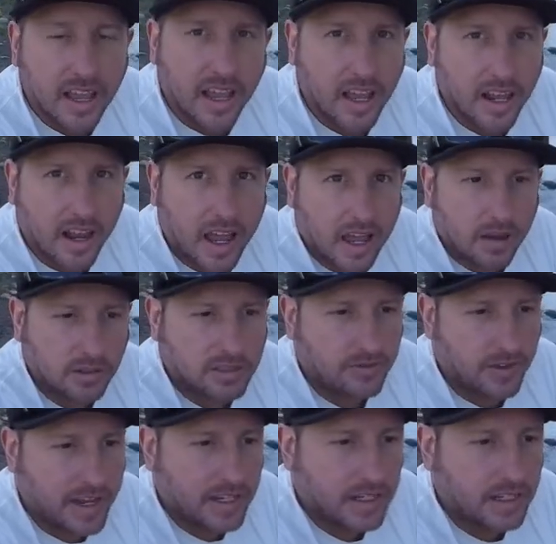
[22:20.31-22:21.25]
and I was
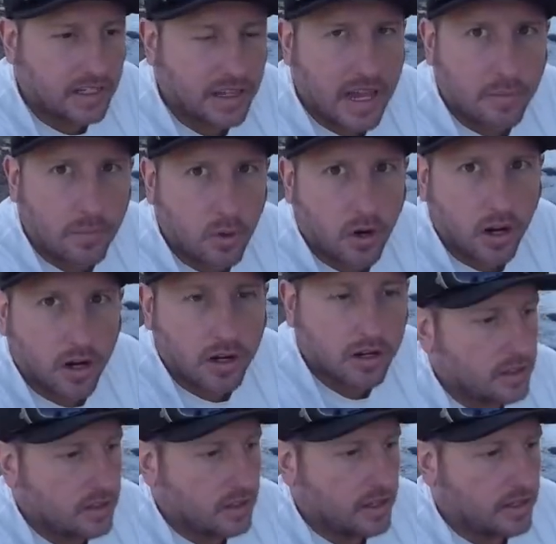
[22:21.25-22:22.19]
finding a lot more,
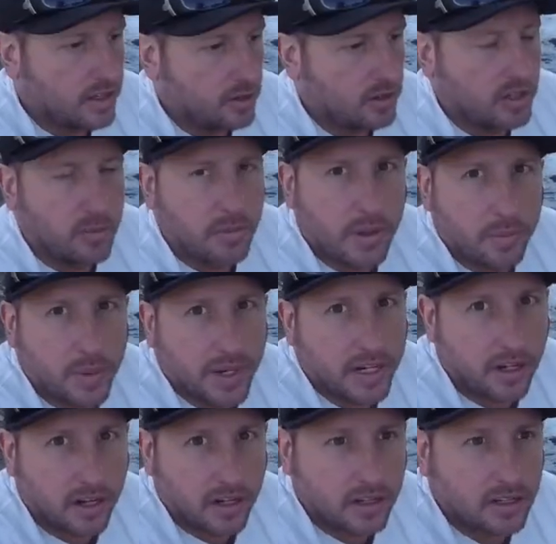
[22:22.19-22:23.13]
and they were a little bit
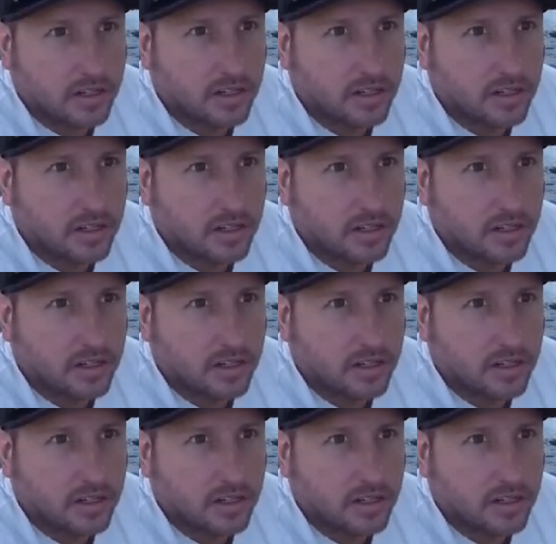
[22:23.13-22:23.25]
bigger.